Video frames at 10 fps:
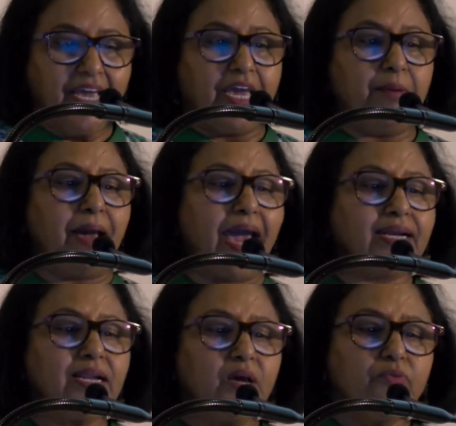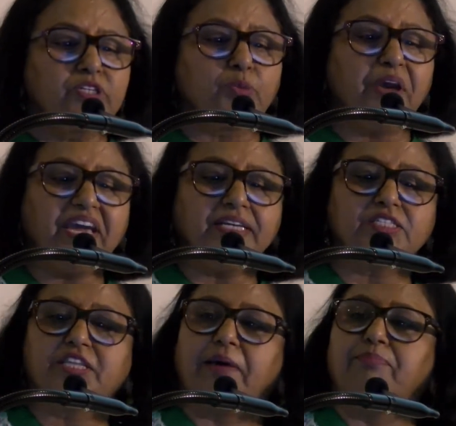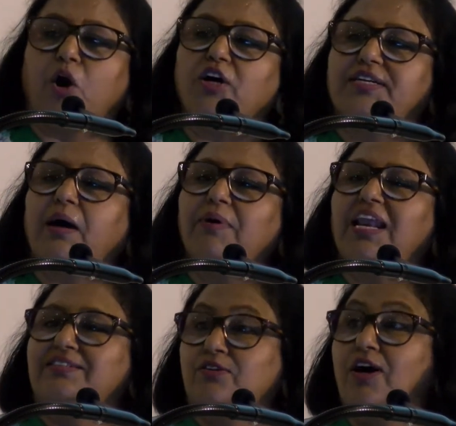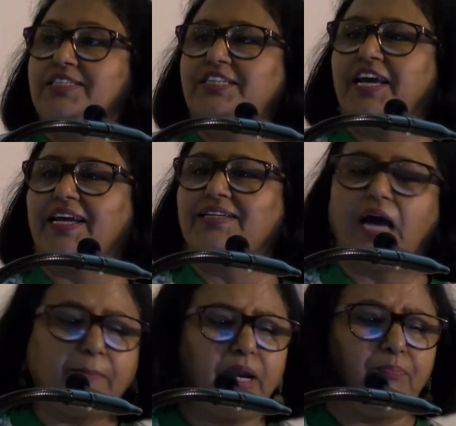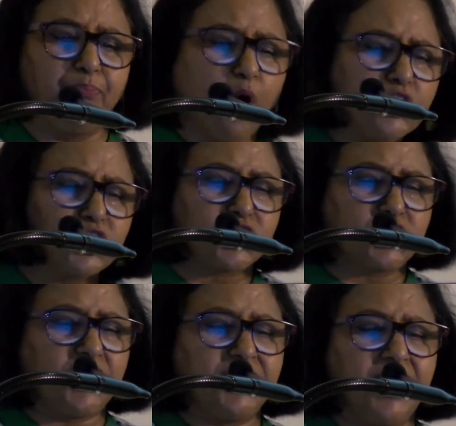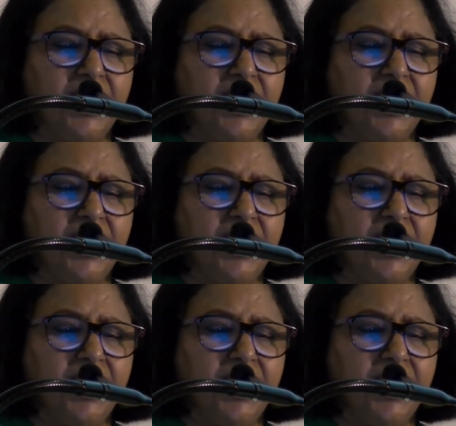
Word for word: Amen. Which means they brought double anointing, double portion.